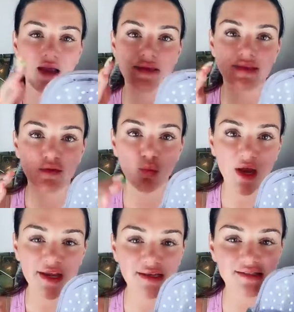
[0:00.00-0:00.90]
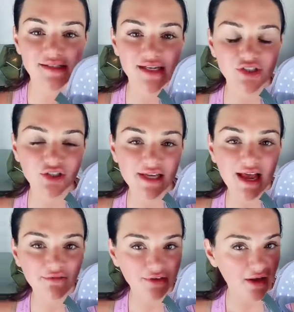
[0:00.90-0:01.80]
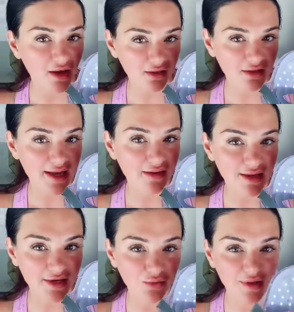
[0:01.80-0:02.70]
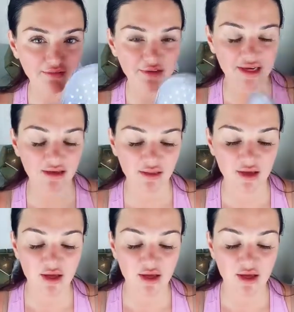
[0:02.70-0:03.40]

And then white is essentially every color at a lighter wavelength.